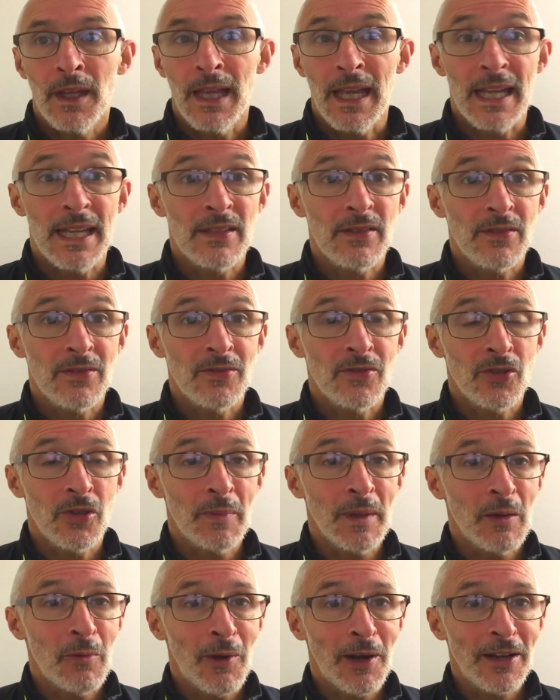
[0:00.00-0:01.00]
is to
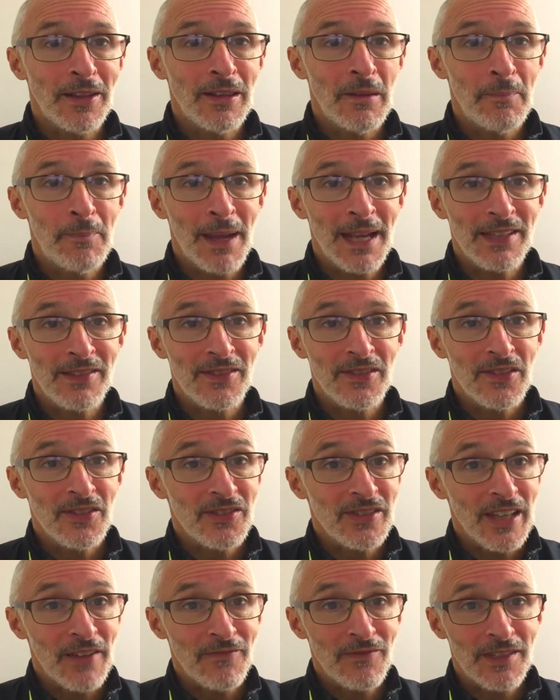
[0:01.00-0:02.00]
be one of the best
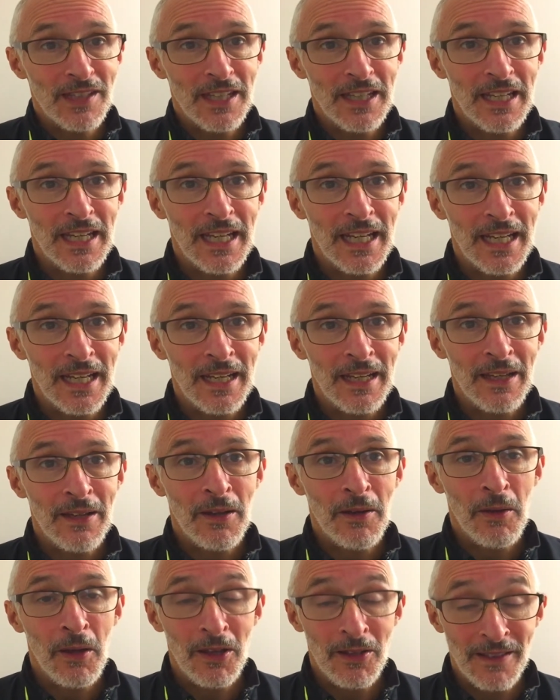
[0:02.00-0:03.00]
70
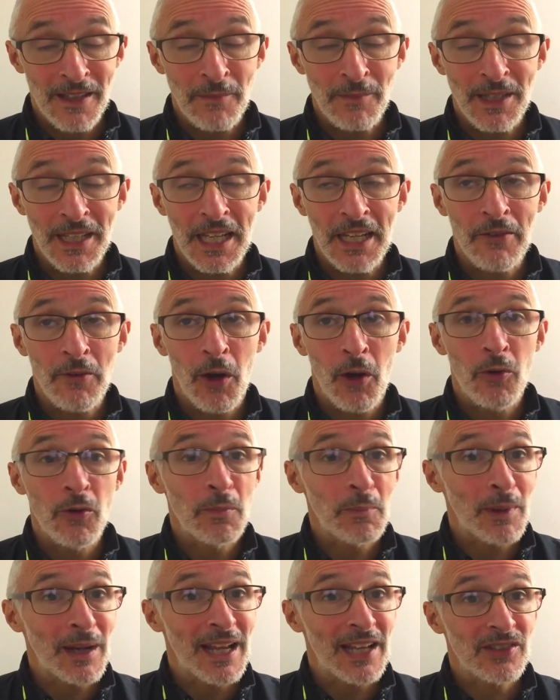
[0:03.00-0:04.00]
year
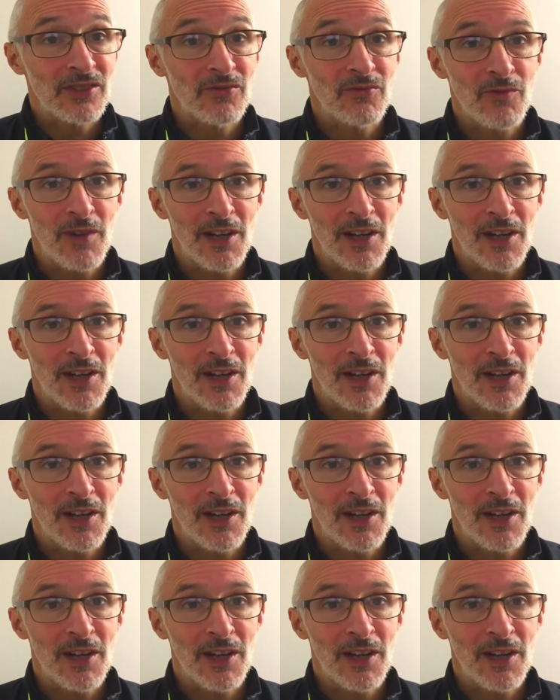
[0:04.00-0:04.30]
old plus